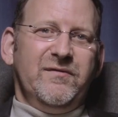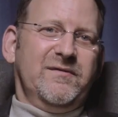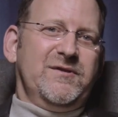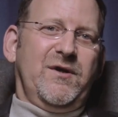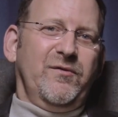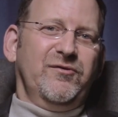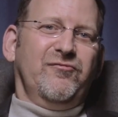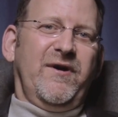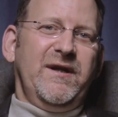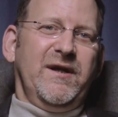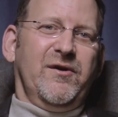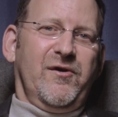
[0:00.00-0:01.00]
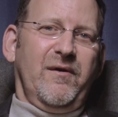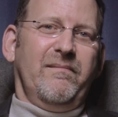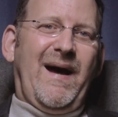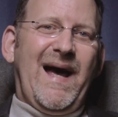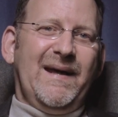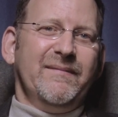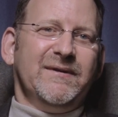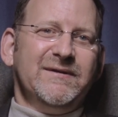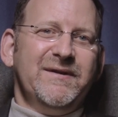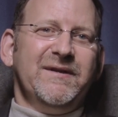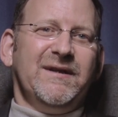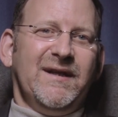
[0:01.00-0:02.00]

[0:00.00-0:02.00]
She was reading her Bible in the